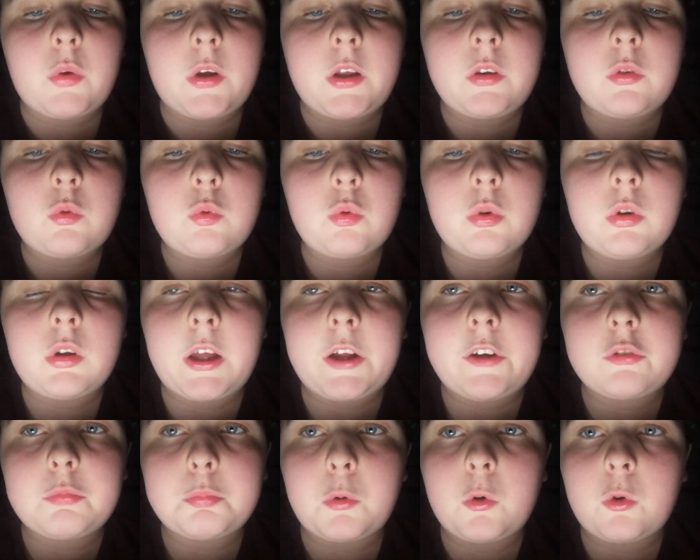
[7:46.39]
rain through a
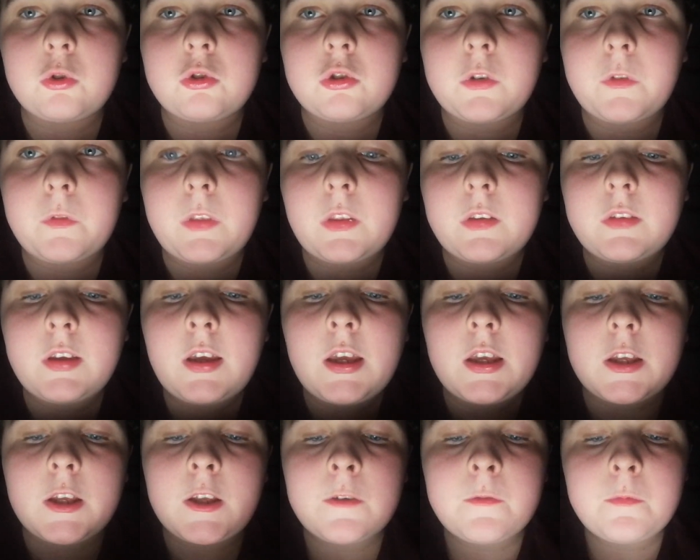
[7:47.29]
large portion of the
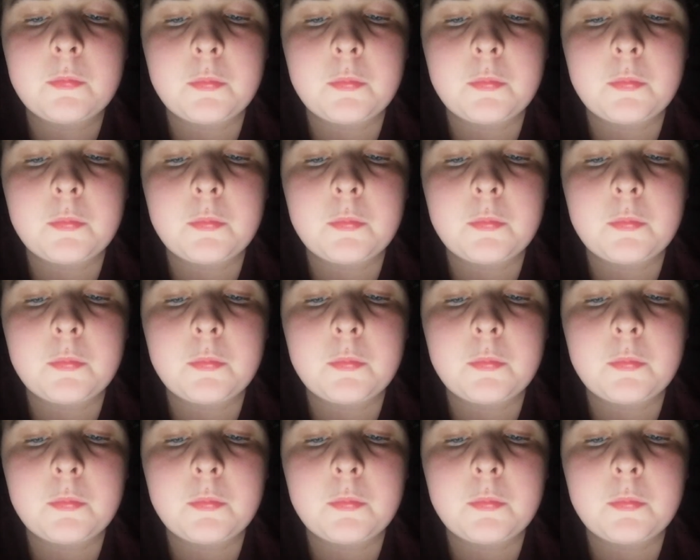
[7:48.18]
day.